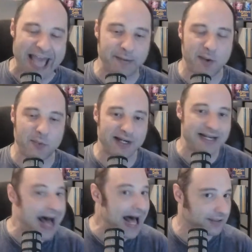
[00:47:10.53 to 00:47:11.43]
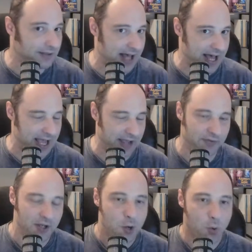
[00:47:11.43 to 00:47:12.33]
And when we're not
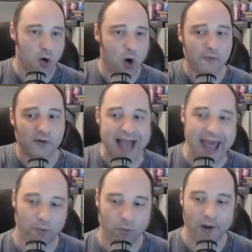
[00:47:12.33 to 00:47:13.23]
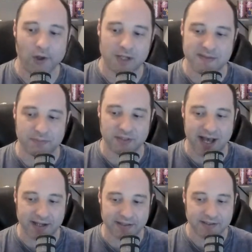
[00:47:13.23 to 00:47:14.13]
live, we're over at
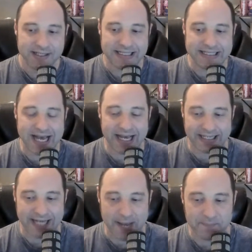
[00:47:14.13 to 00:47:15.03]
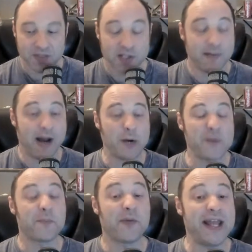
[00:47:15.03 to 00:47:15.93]
RoyalCaribbeanBlog.com. Tomorrow, we
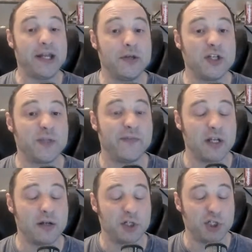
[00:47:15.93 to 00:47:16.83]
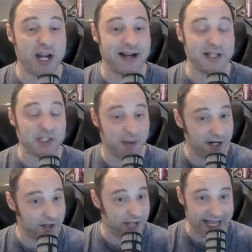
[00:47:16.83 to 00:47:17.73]
have a brand new YouTube video to share. And
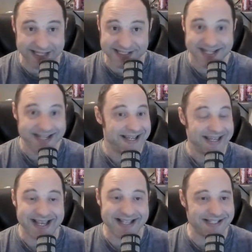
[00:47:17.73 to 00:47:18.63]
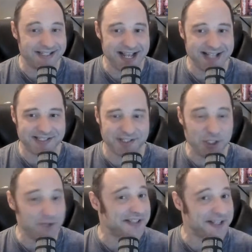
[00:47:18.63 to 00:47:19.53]
tomorrow, guys, it's a
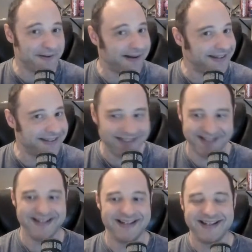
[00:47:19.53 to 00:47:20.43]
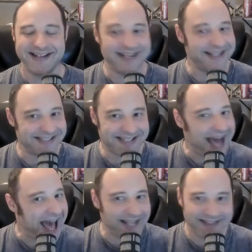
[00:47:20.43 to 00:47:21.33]
juicy one. It's
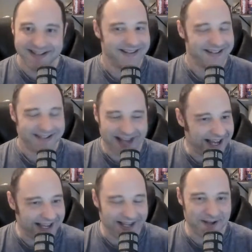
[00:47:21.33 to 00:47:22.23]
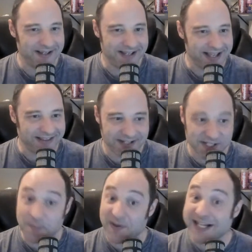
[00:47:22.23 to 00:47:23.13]
got,
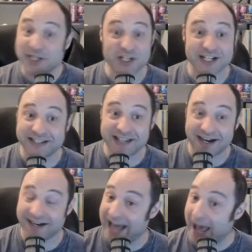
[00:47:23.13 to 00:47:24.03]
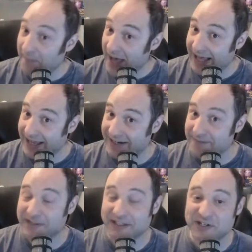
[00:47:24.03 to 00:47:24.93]
there's a prediction in there. Not mine,
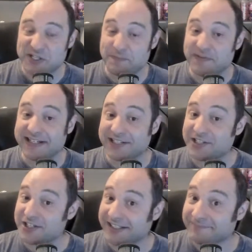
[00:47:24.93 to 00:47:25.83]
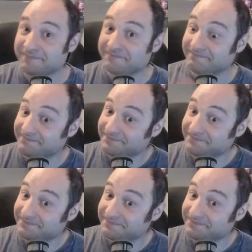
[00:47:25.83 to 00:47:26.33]
but there's a prediction.